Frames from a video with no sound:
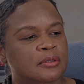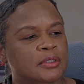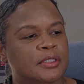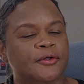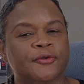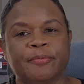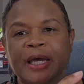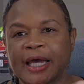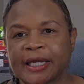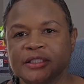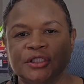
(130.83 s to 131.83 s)
you know, the
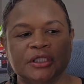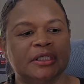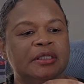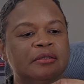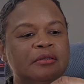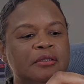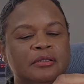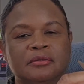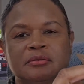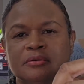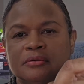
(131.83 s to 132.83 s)
packaging,
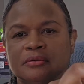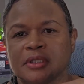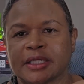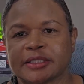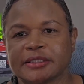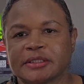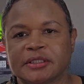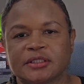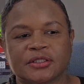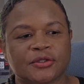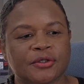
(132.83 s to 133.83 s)
like this
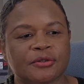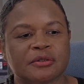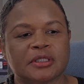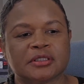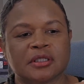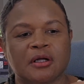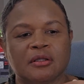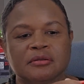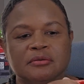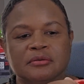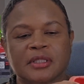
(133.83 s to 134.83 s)
insert, it's
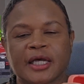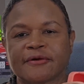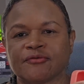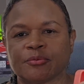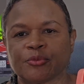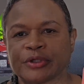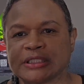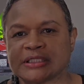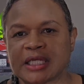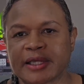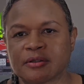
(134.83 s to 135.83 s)
all like from
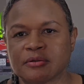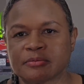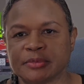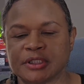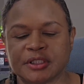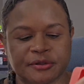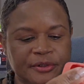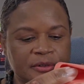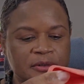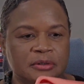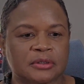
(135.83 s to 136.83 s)
recycled
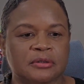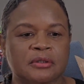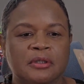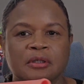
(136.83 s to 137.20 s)
materials.